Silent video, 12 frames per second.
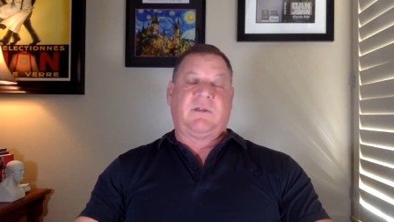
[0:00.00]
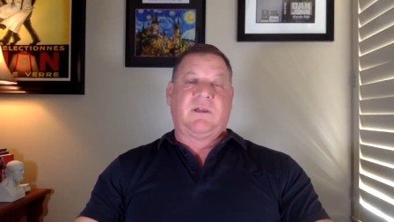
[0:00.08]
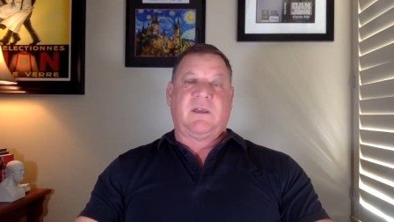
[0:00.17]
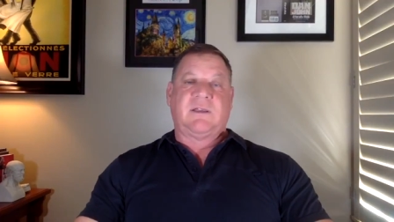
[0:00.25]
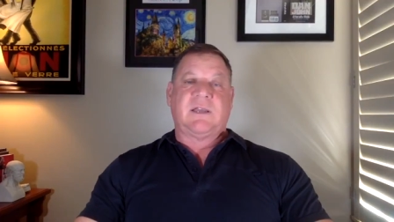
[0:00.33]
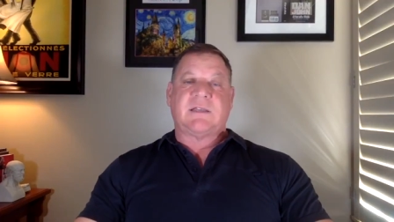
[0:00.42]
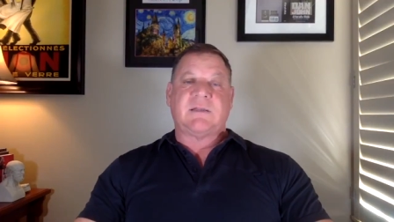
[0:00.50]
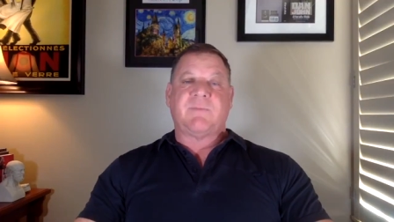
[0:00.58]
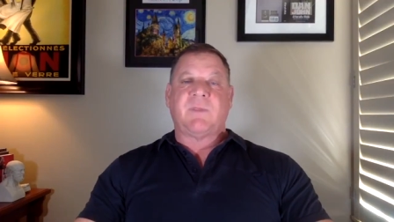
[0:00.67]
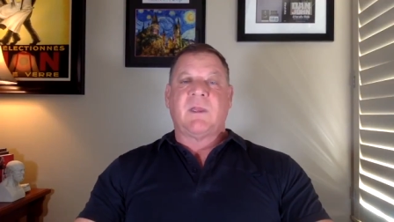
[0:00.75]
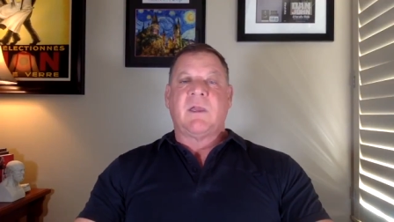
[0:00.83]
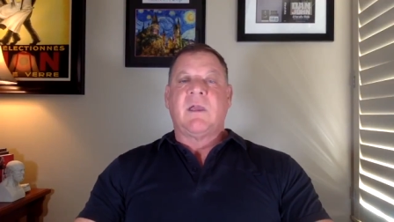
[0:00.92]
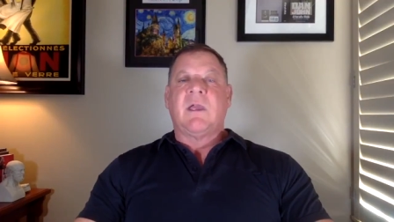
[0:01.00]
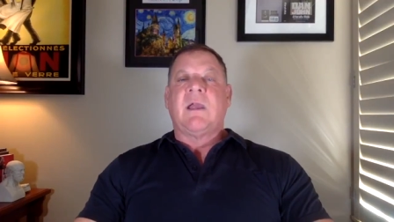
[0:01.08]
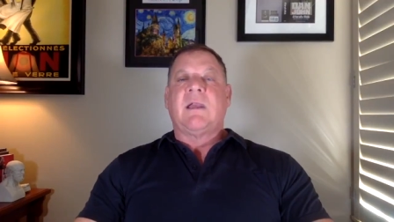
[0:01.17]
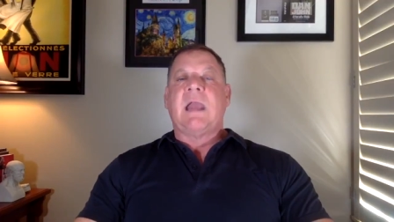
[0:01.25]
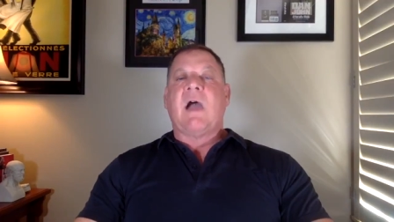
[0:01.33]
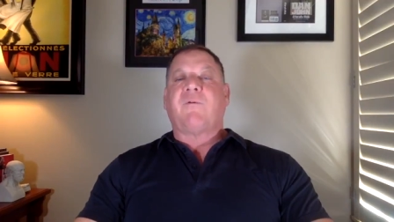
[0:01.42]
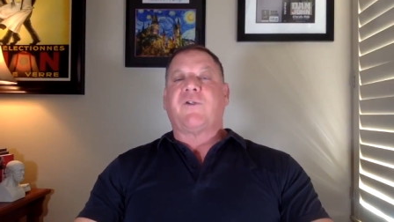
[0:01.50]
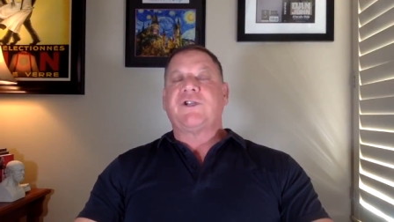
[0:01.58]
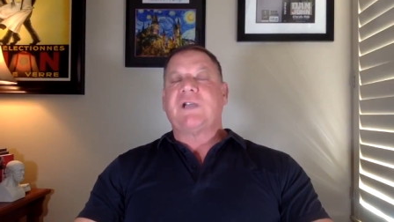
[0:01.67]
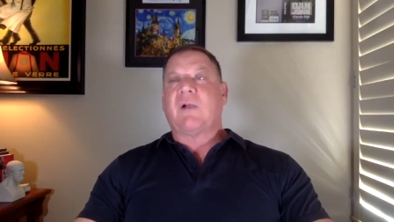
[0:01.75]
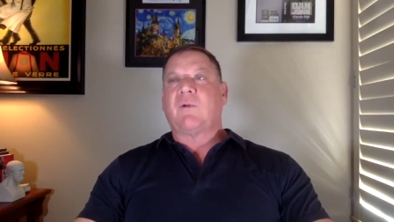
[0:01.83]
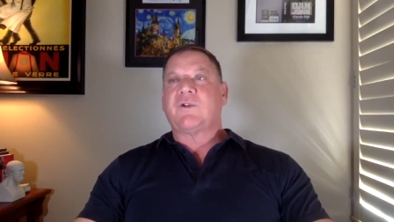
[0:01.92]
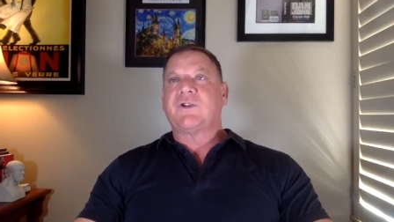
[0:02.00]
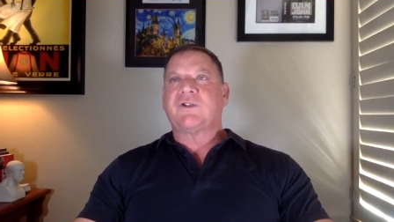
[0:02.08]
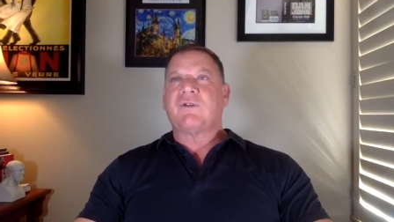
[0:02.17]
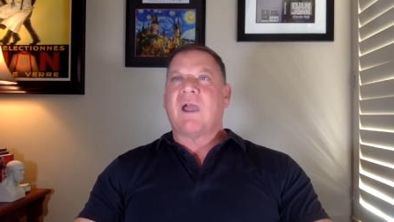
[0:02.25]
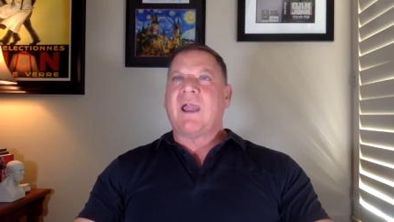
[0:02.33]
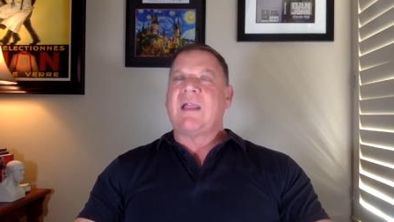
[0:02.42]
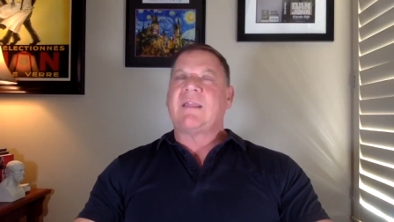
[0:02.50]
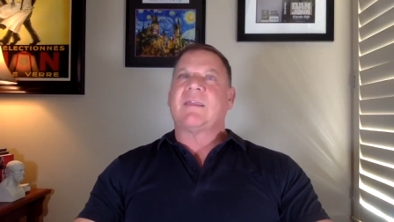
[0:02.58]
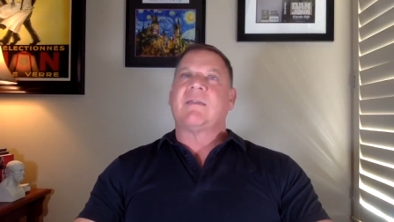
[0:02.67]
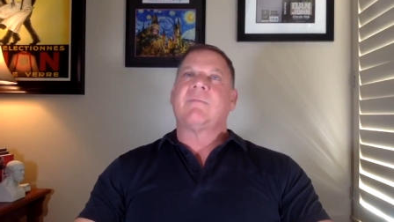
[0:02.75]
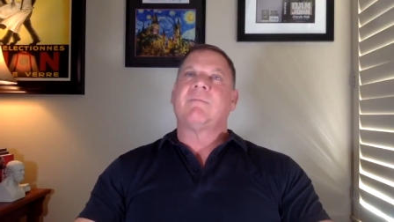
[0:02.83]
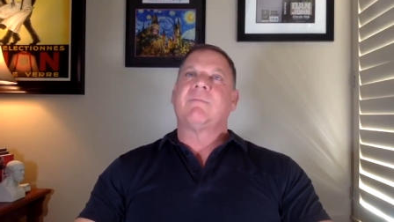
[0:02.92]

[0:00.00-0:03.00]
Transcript: it doesn't. Now, for general strength,